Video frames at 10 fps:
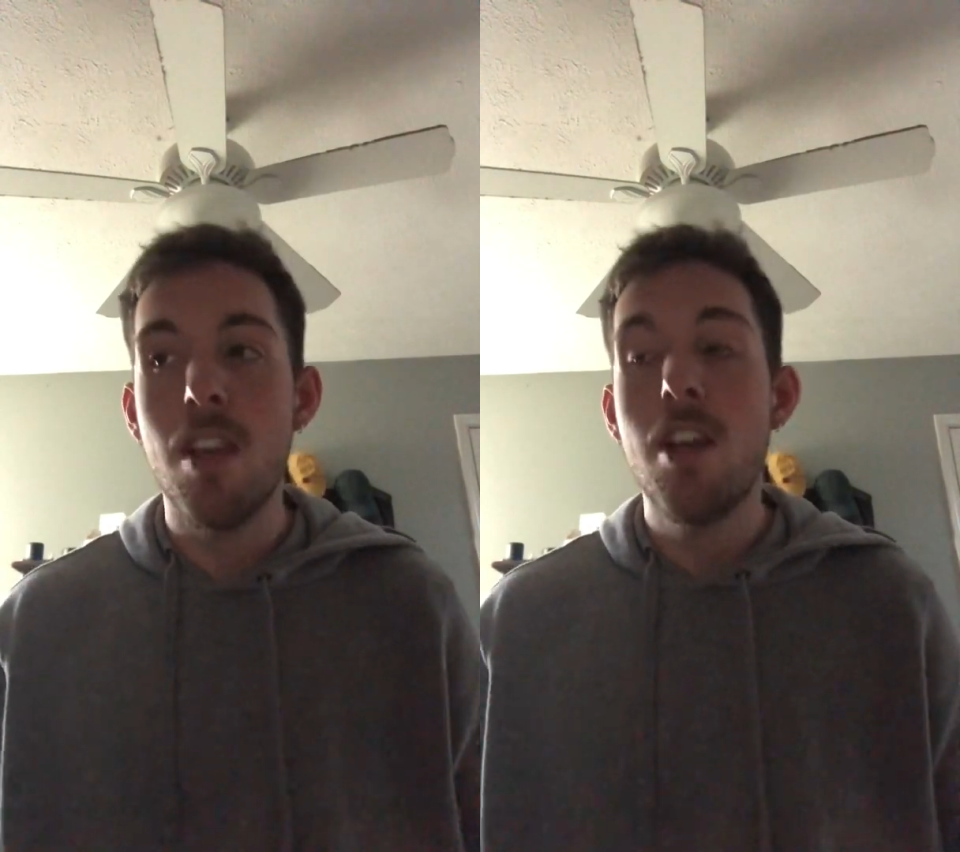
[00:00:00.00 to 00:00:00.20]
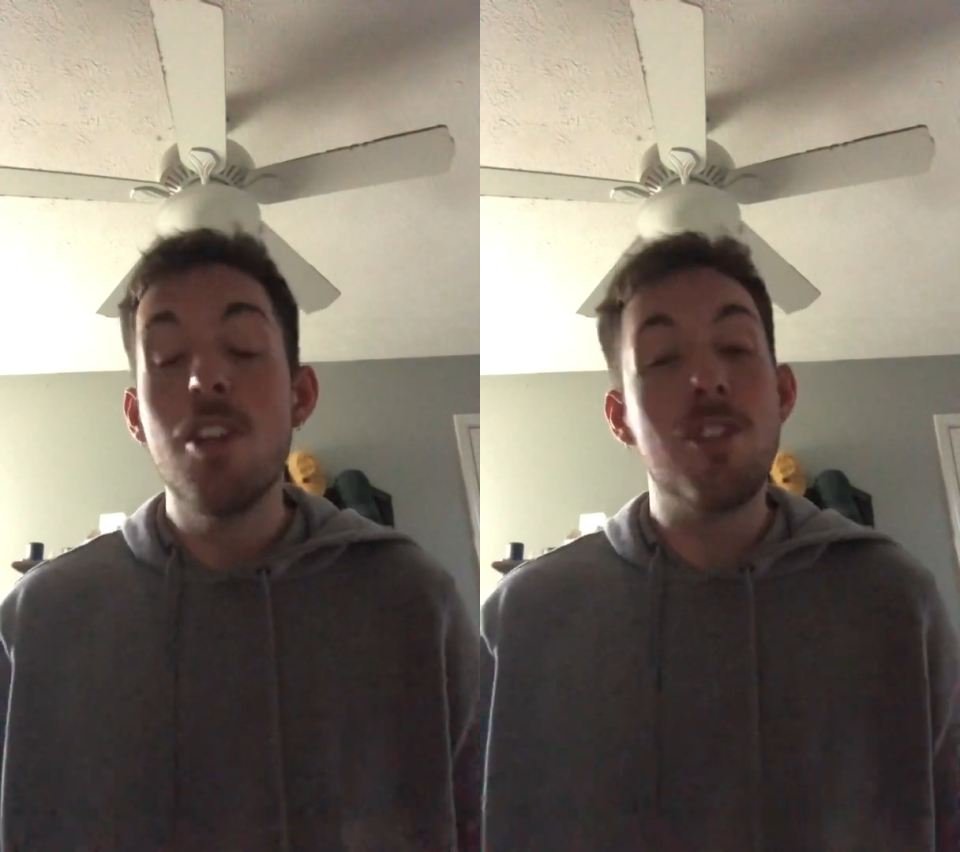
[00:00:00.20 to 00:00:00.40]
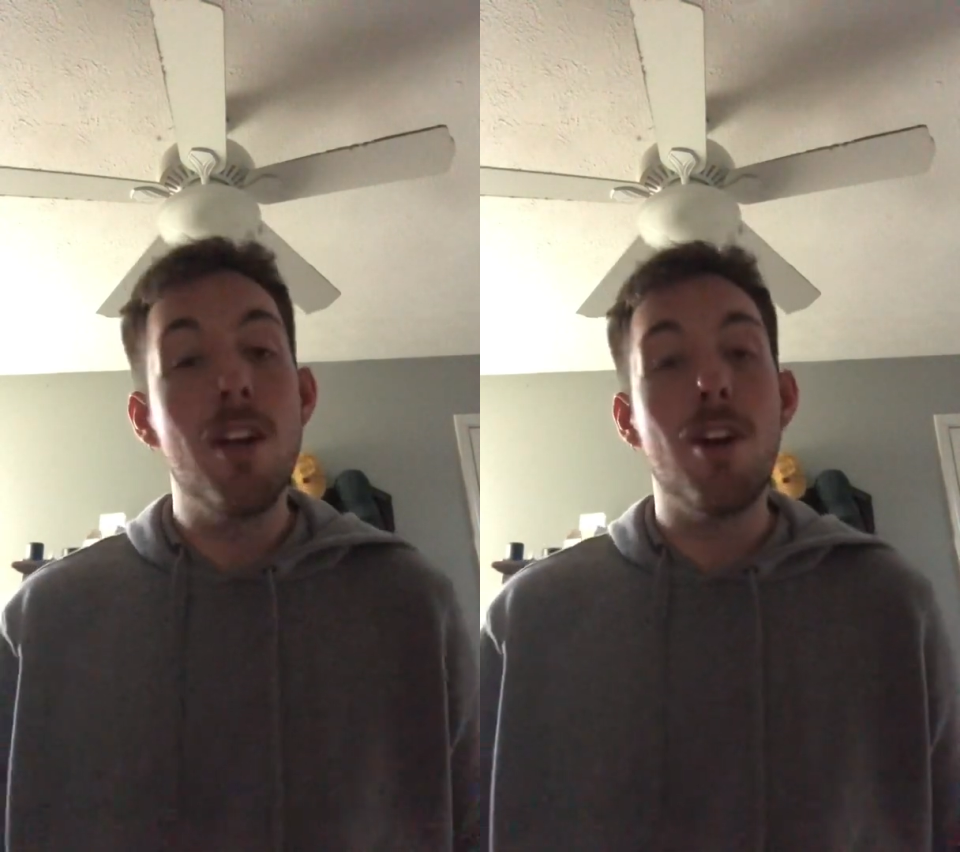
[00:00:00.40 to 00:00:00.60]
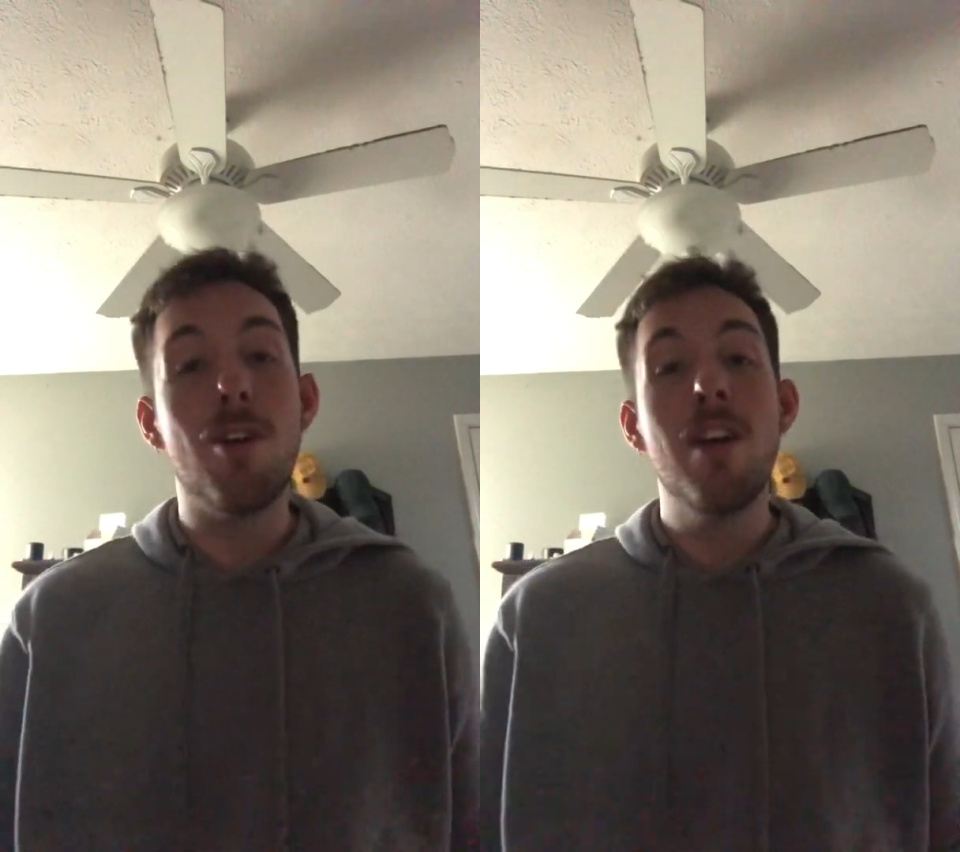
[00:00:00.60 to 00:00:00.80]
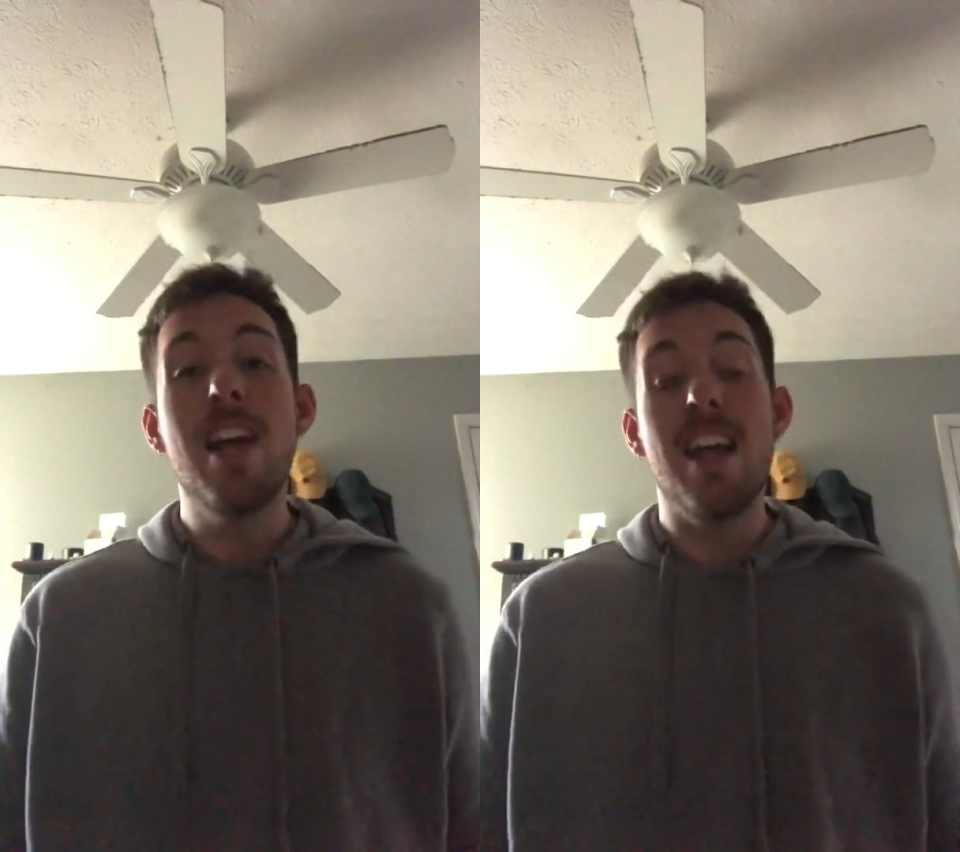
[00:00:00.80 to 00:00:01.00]

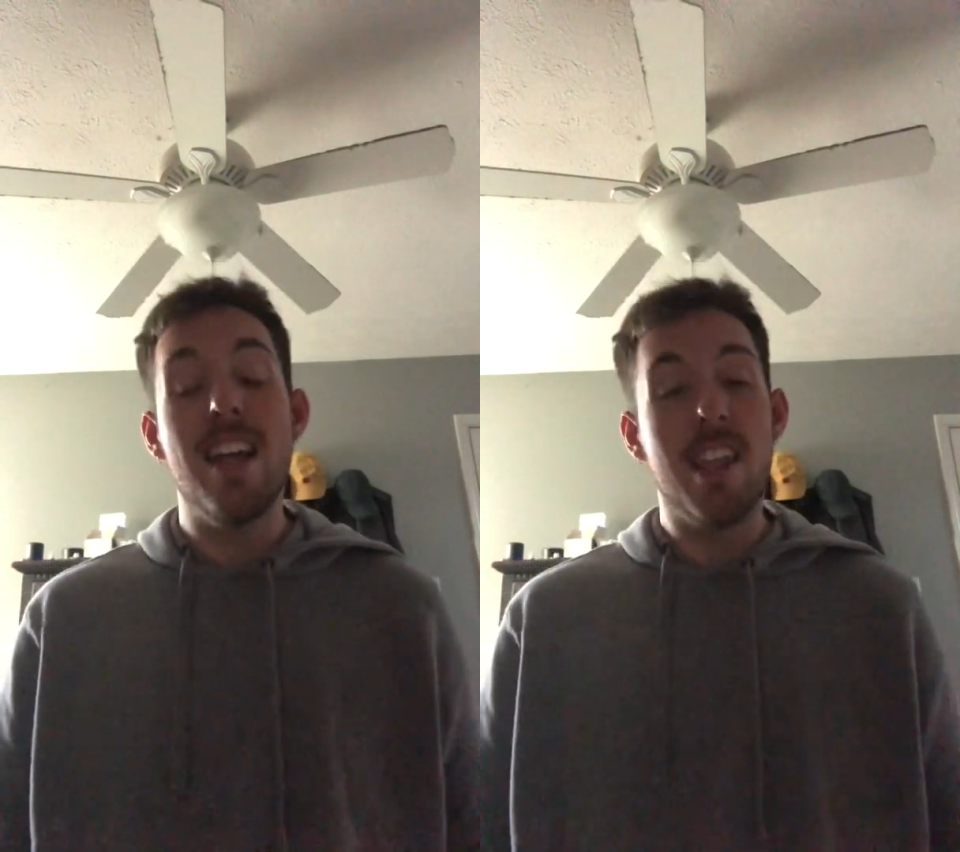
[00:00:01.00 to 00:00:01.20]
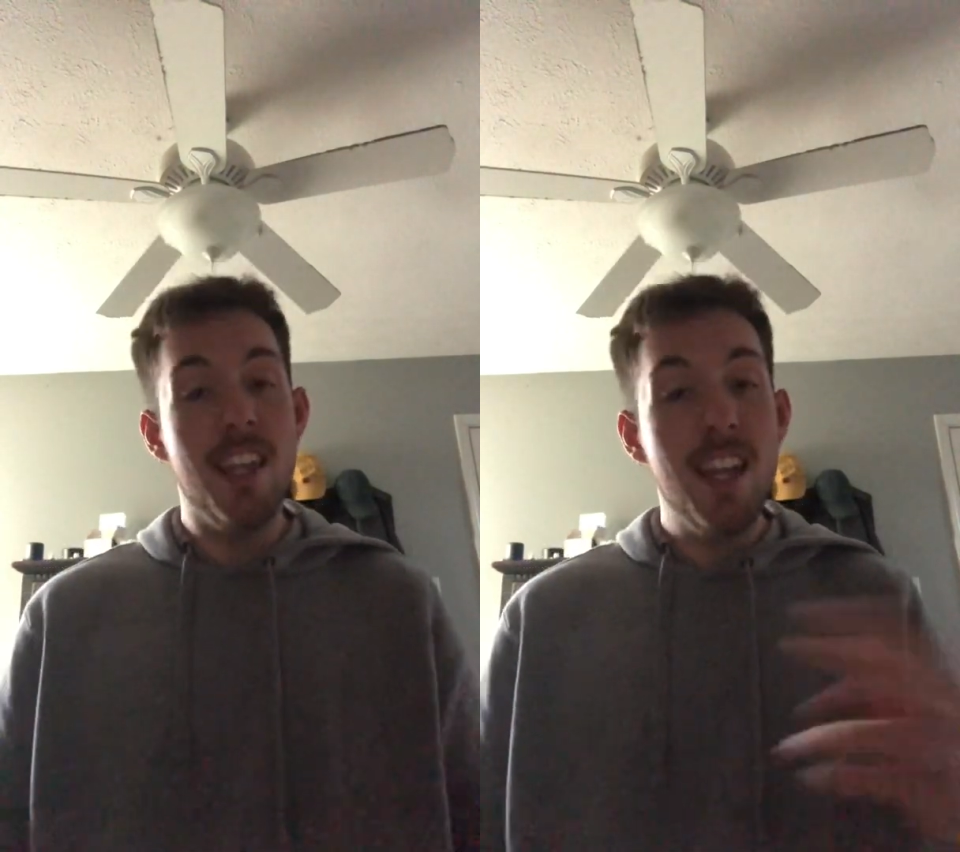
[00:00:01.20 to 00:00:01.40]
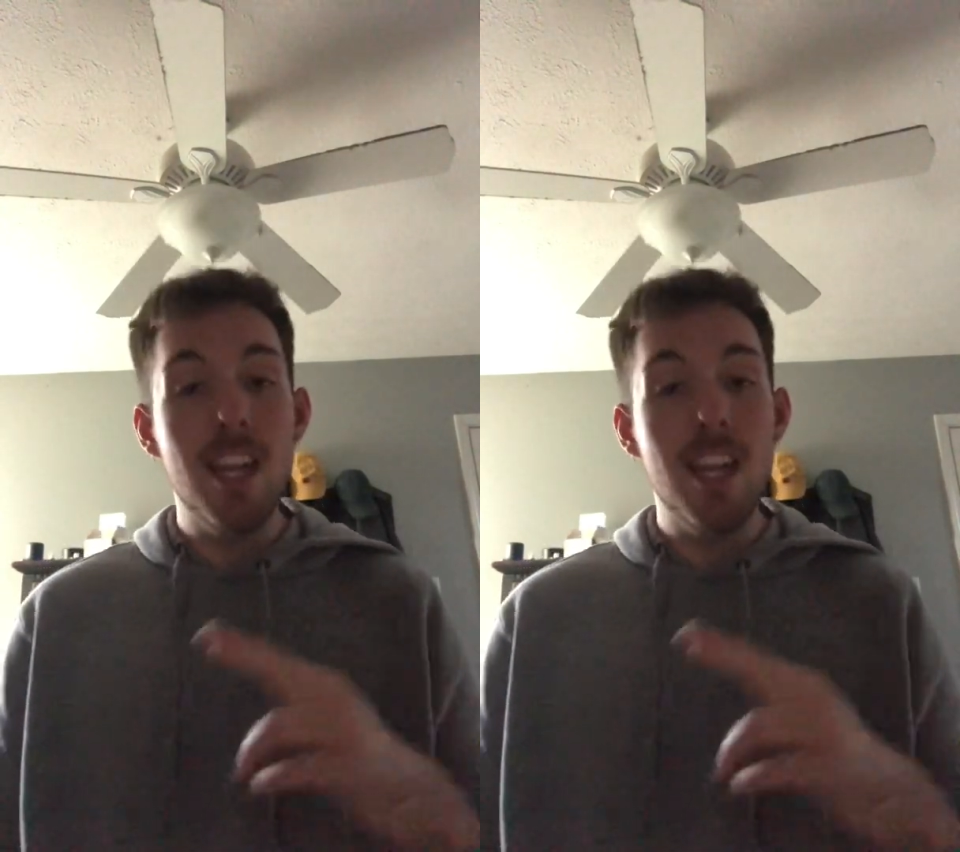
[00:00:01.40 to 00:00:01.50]
So, thinking